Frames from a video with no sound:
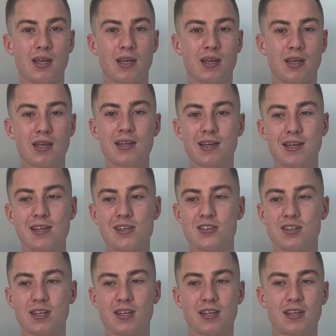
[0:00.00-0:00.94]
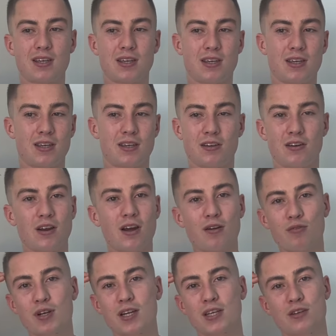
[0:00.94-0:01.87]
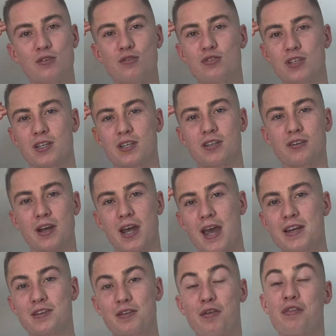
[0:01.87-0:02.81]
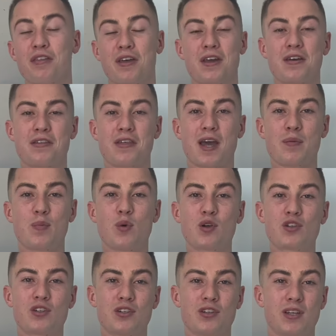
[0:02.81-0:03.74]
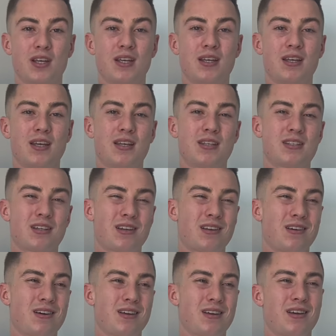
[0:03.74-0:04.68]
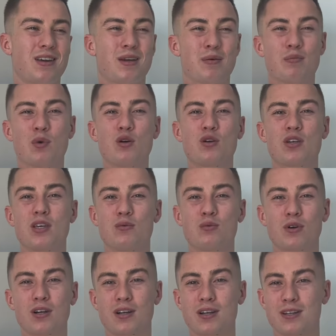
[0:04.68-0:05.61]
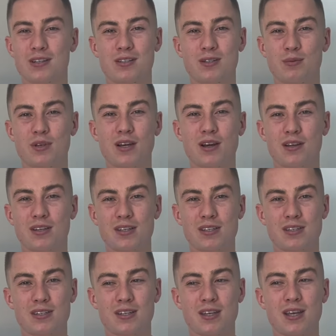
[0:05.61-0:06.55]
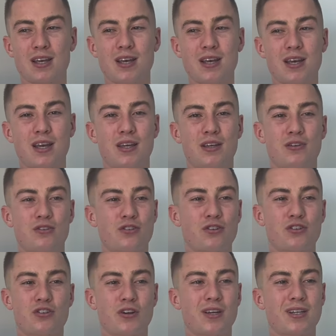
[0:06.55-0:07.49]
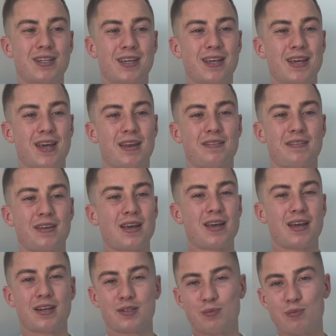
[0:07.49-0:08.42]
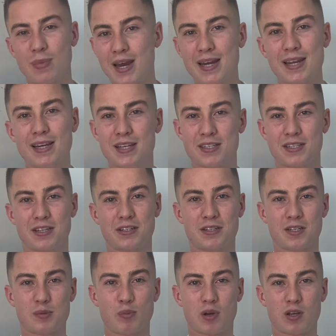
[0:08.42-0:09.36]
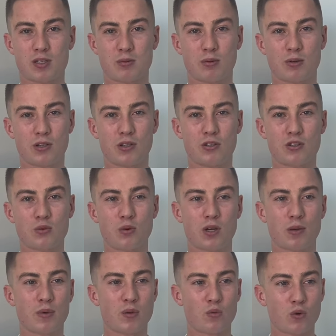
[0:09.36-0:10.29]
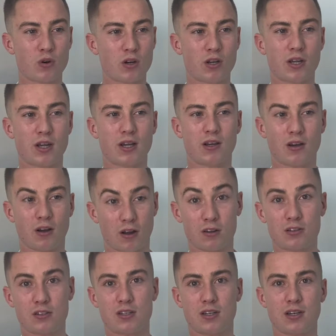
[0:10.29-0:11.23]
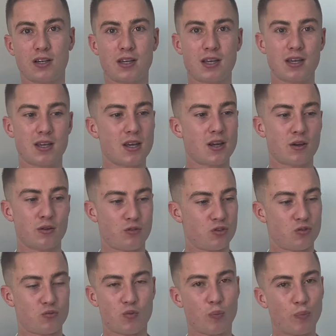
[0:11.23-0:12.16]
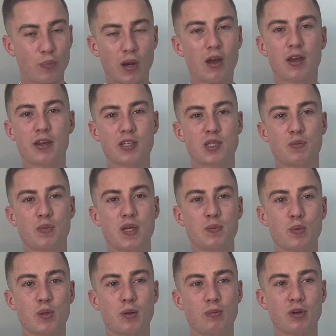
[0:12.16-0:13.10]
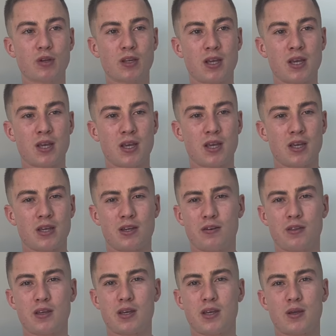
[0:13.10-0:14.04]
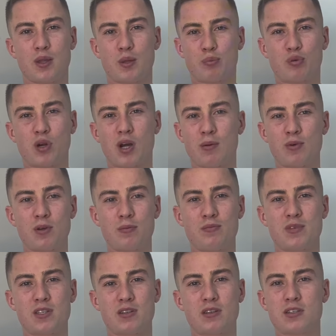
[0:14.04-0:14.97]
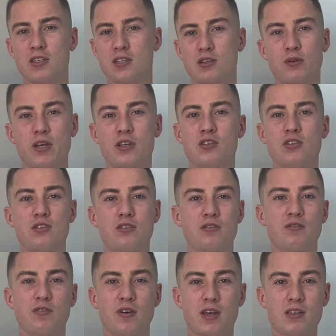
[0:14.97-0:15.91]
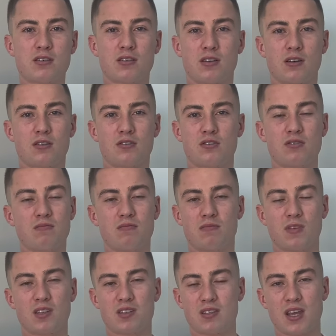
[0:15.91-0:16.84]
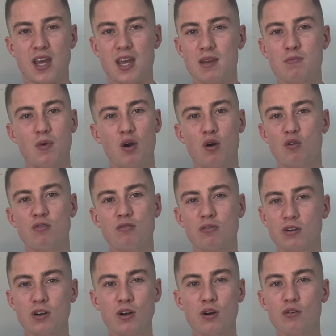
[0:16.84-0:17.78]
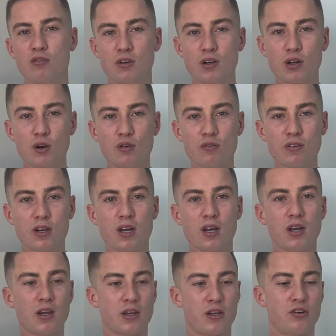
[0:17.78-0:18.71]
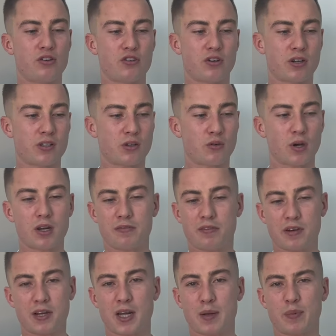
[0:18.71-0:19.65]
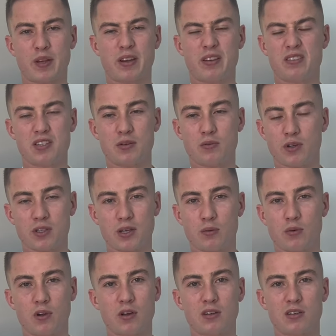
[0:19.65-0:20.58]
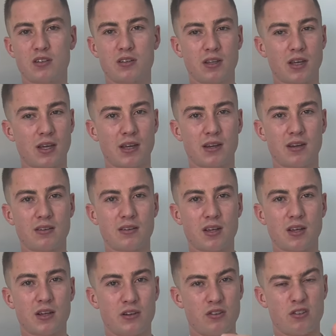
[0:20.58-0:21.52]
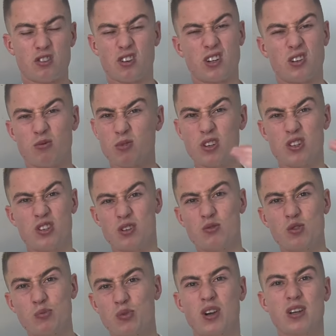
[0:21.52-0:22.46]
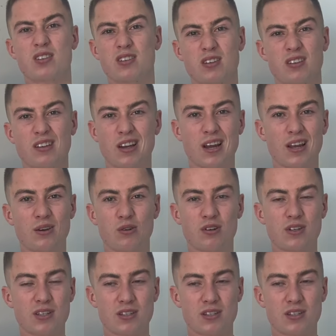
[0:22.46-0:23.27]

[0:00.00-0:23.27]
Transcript: In leasing, you're not really using your head to think that much. it's a lot like monkey work, to be honest. You're just trying to get as many listings as possible. You just want to be working constantly, just replying to people. But you know the the problems and the situations you face are just the same over and over and over. You're just trying to qualify an applicant, see what they want, and you're just trying to reduce prices on the landlord.